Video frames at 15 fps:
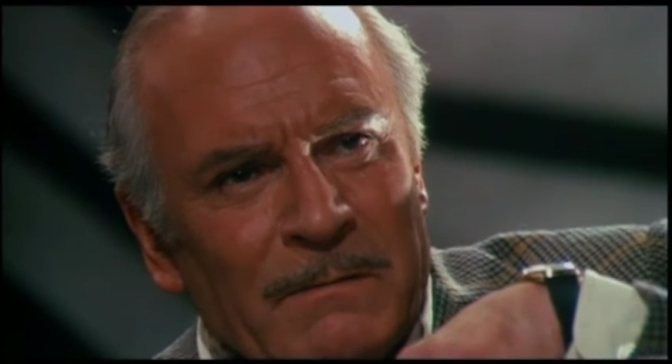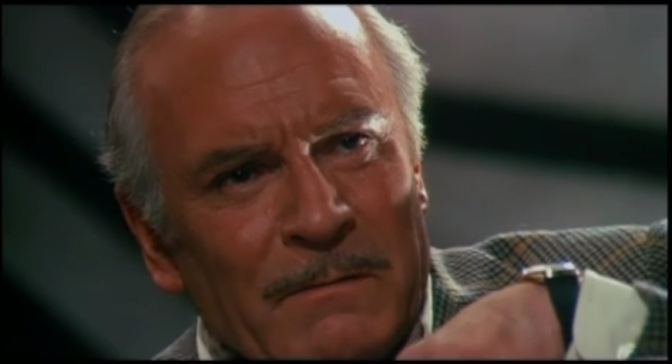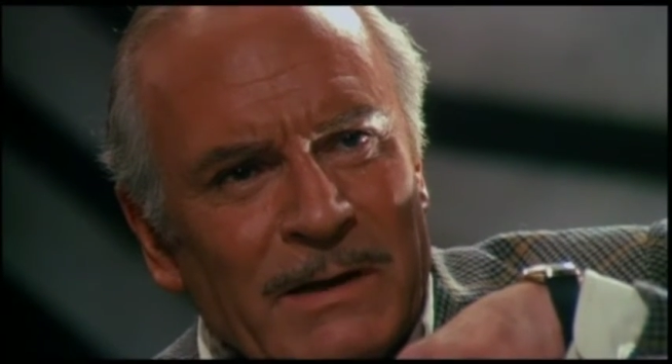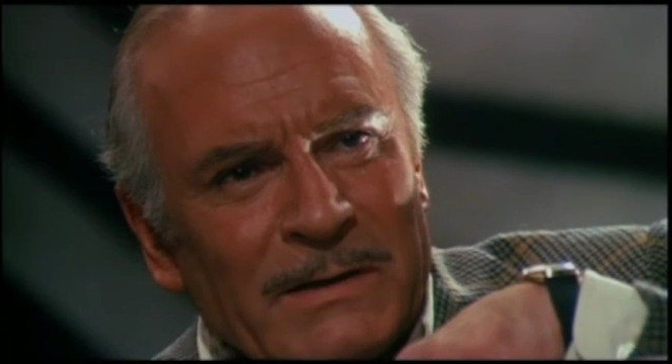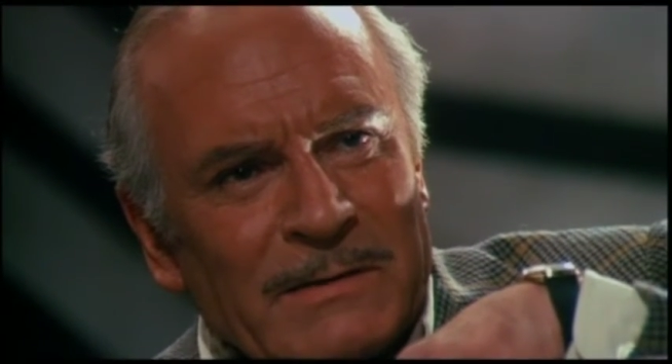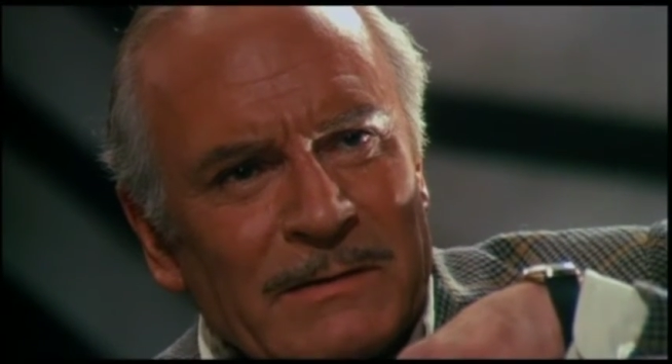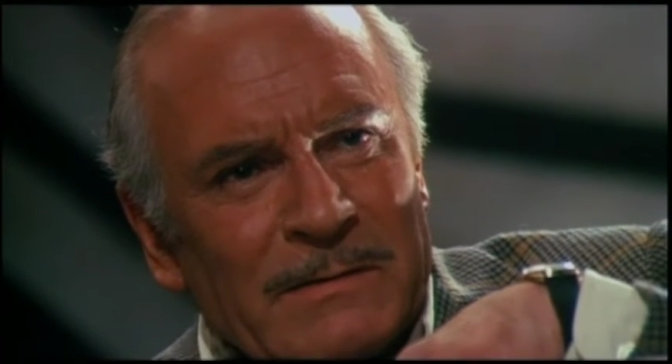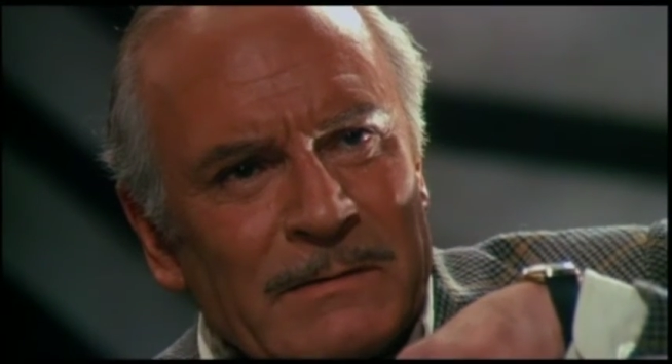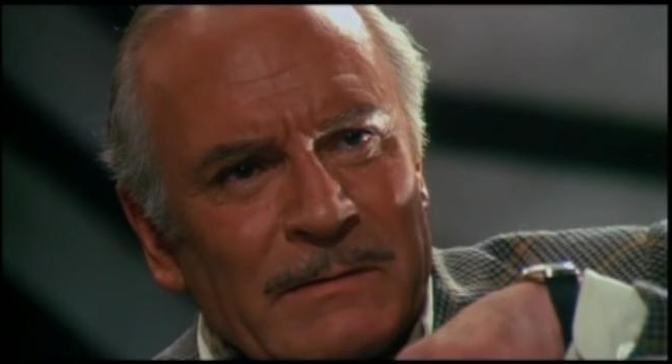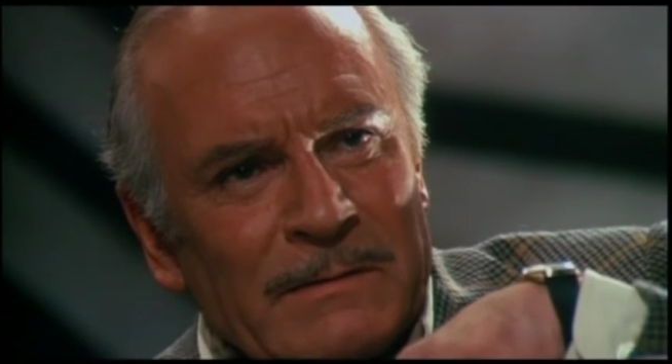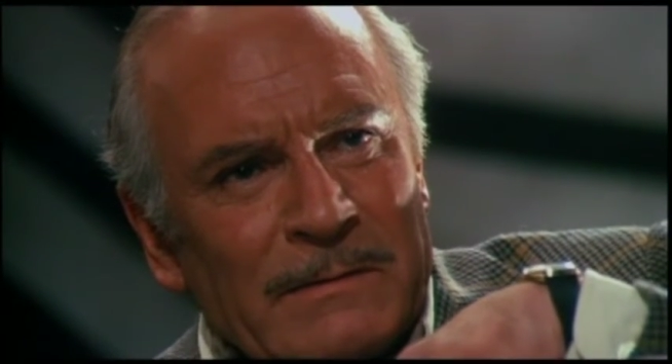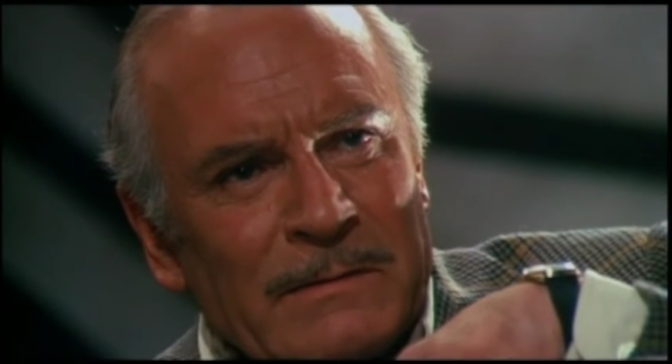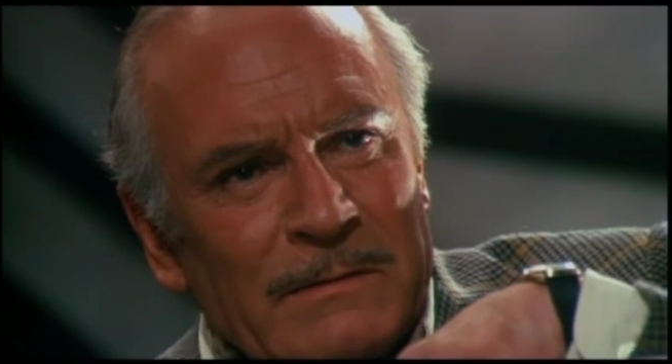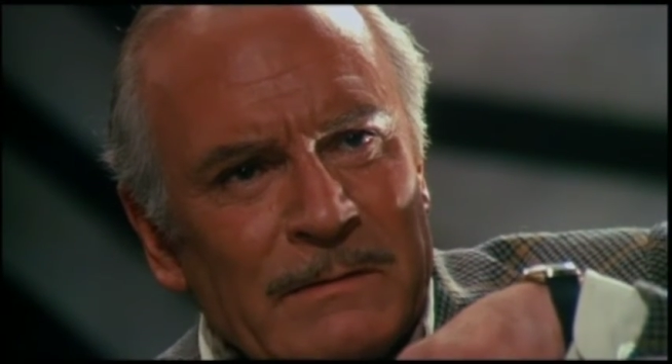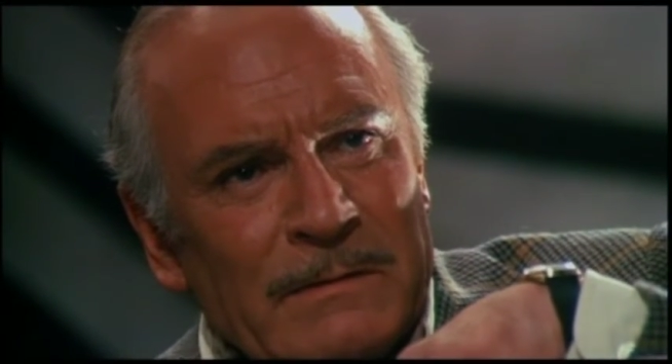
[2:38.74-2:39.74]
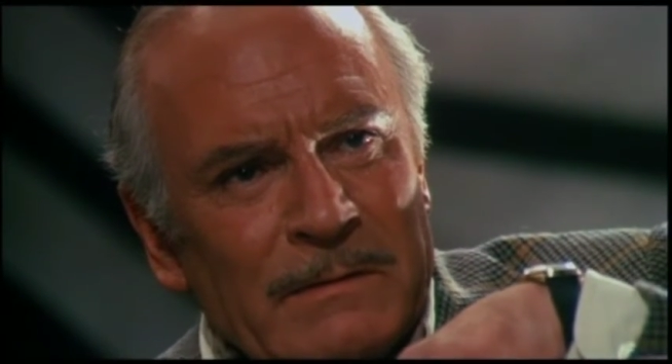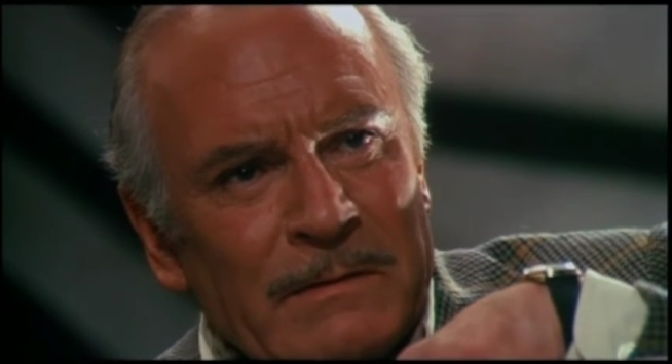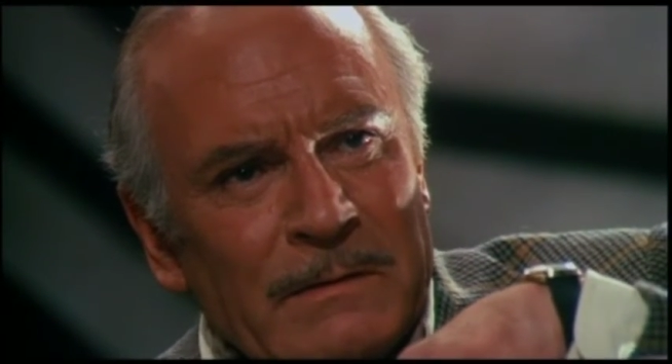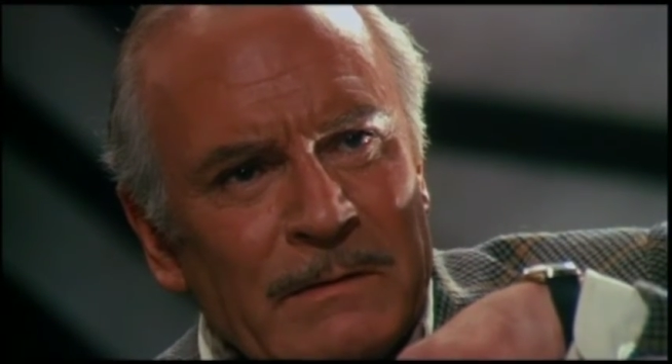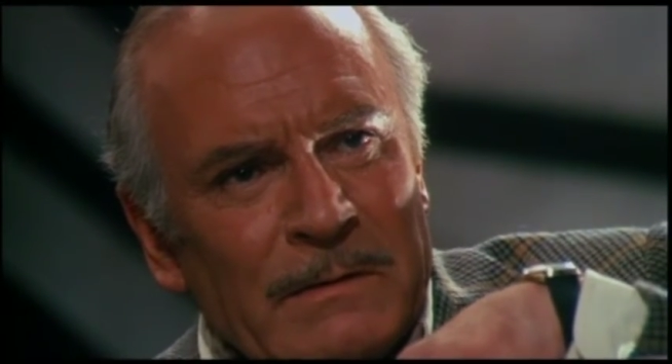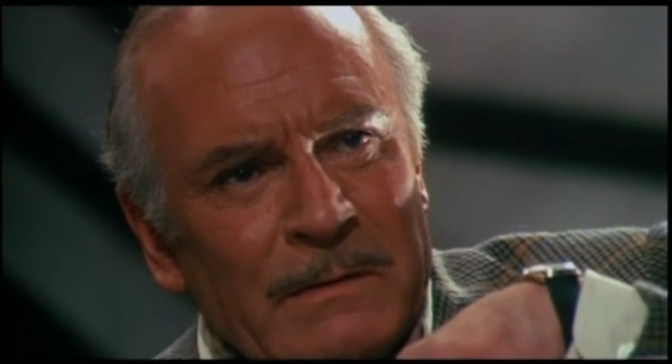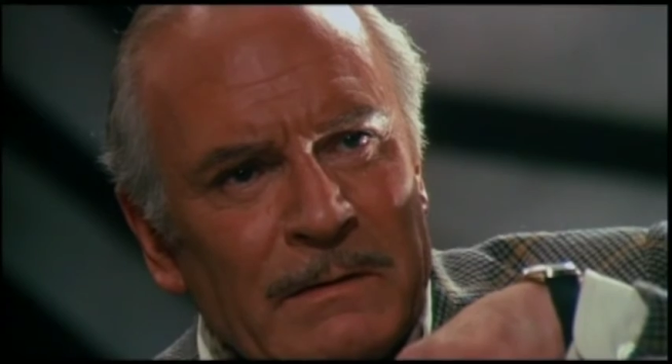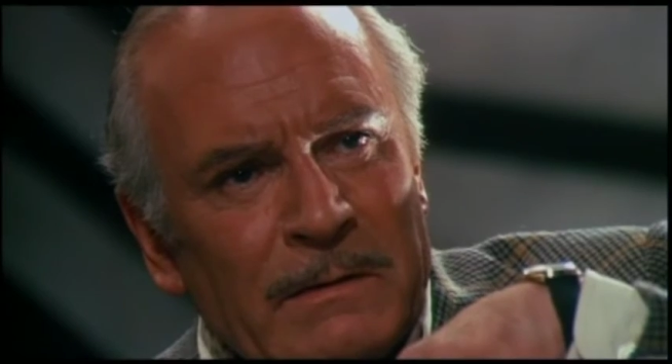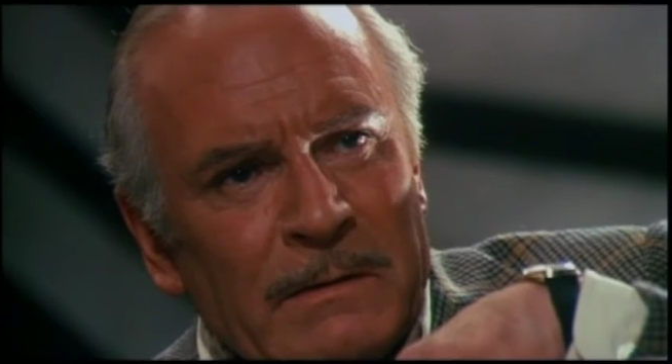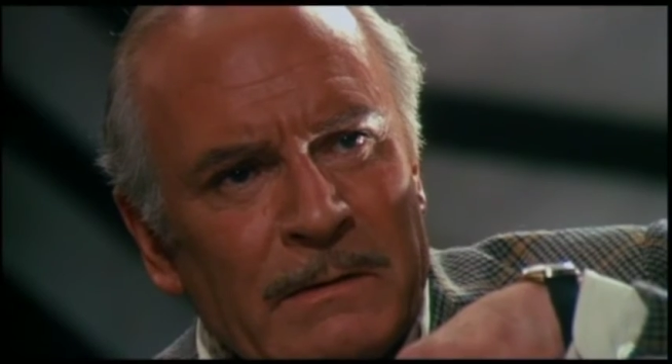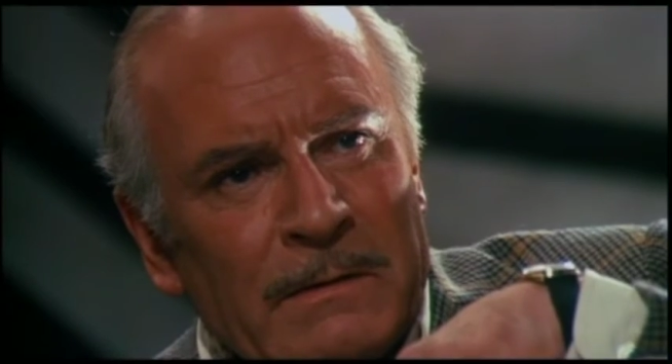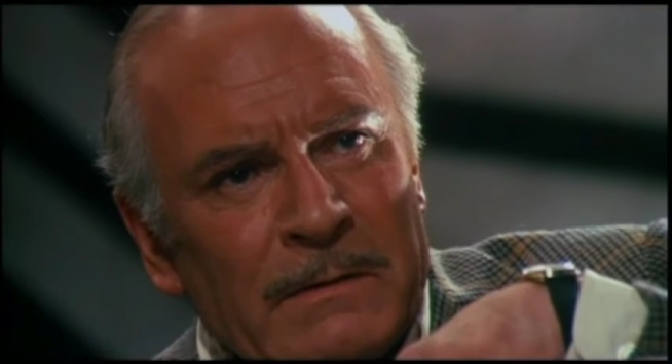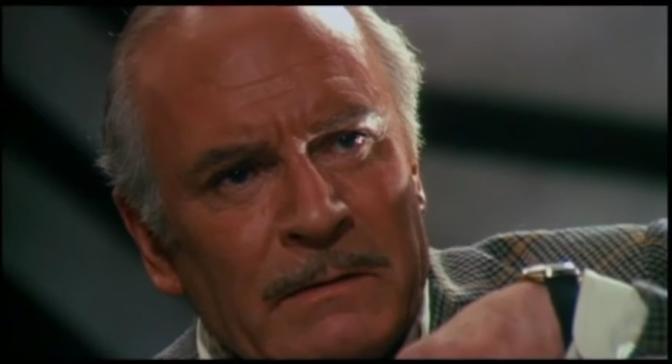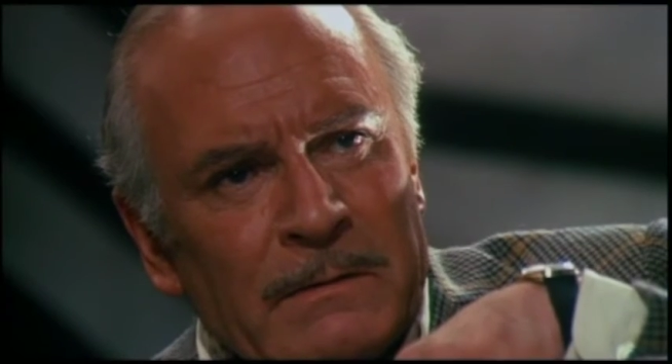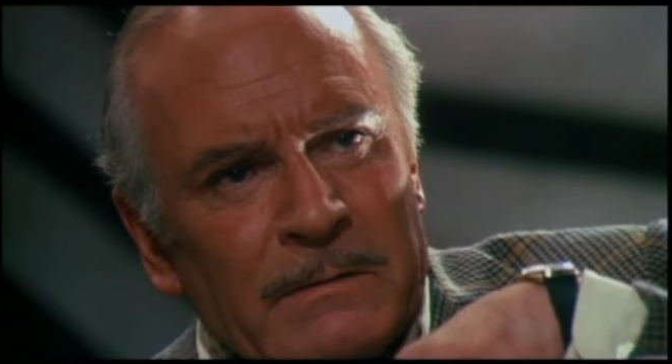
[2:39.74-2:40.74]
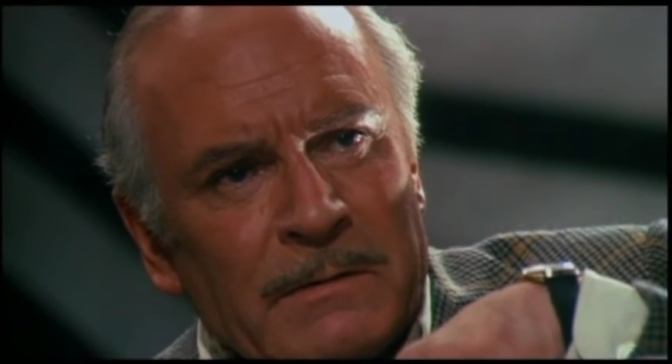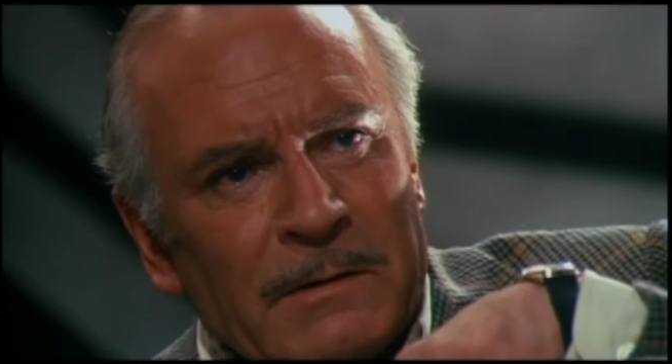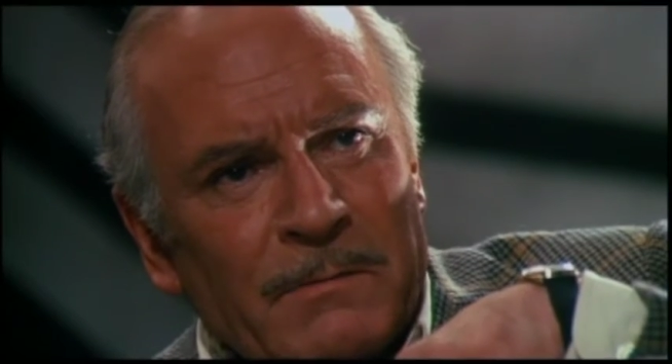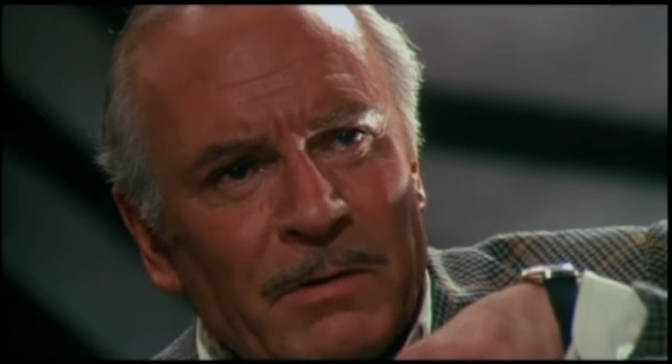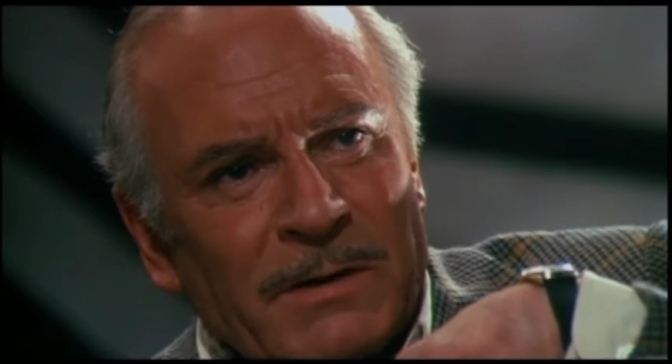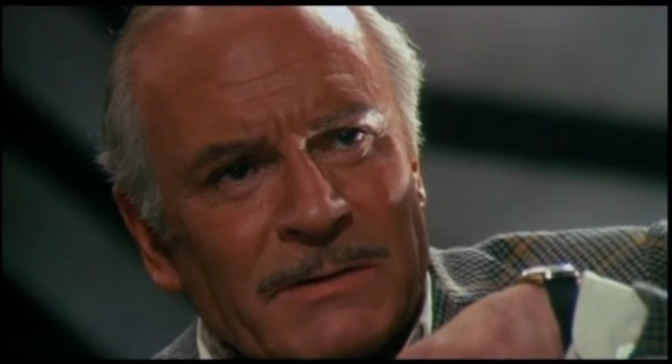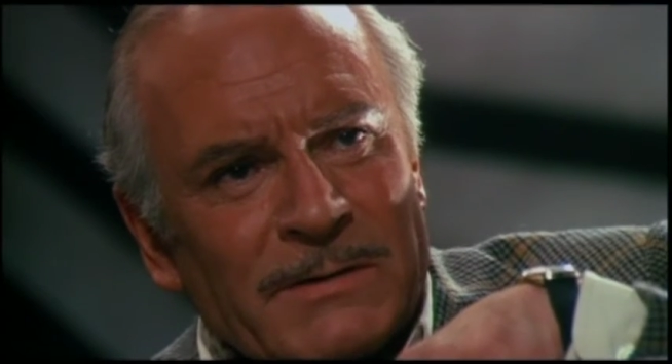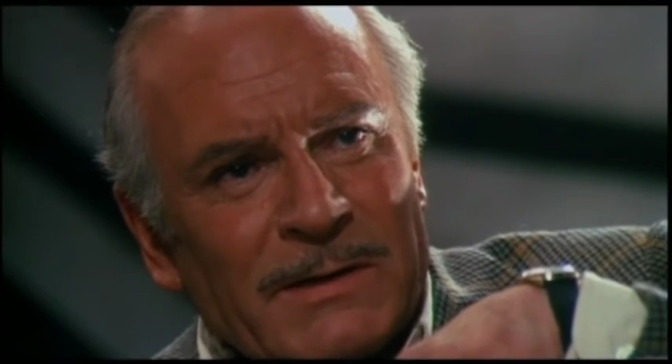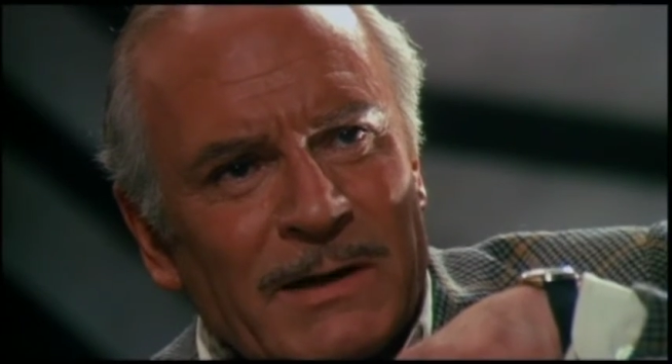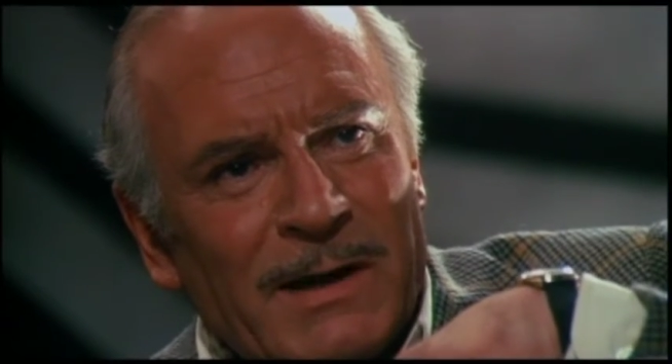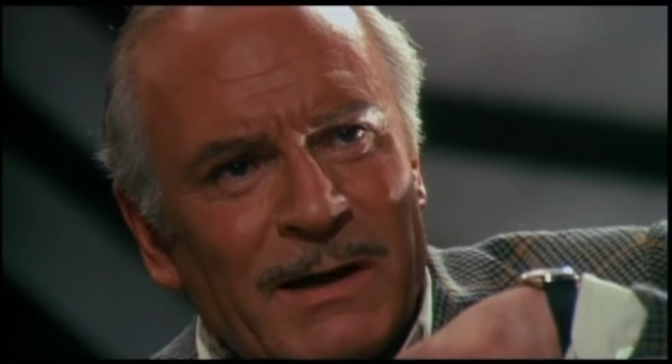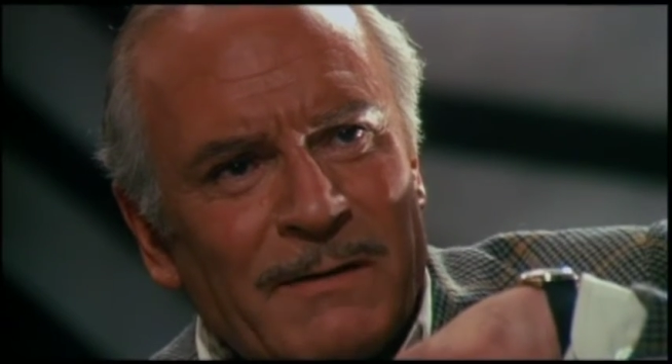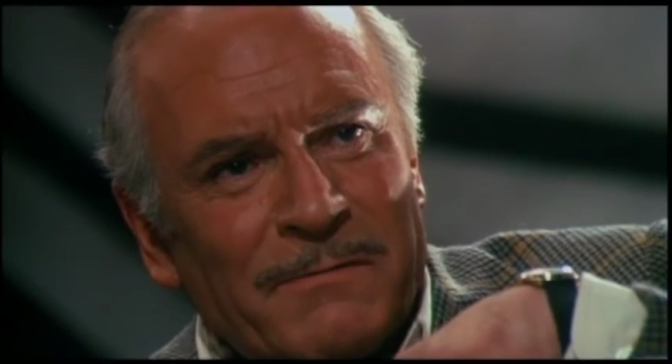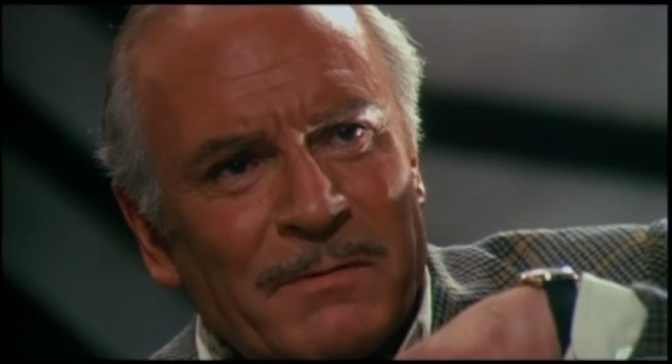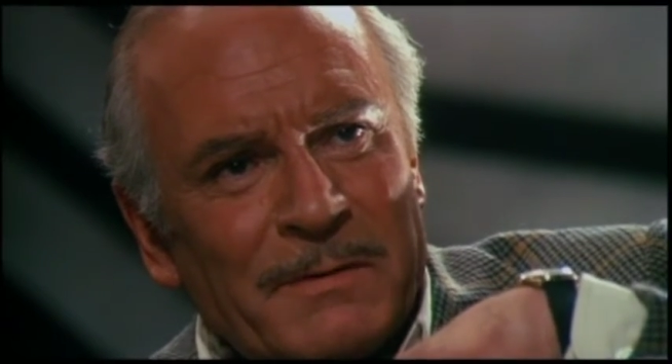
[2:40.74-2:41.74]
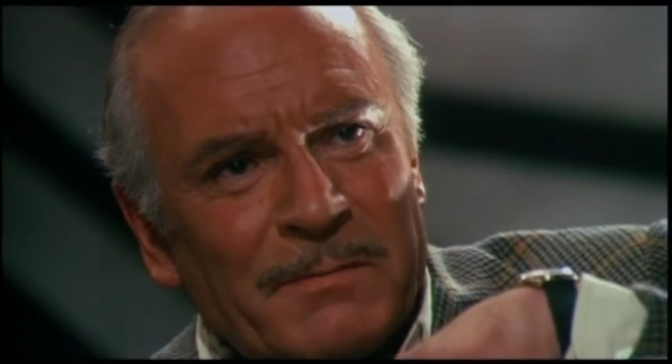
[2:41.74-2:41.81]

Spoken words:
Once, she was in love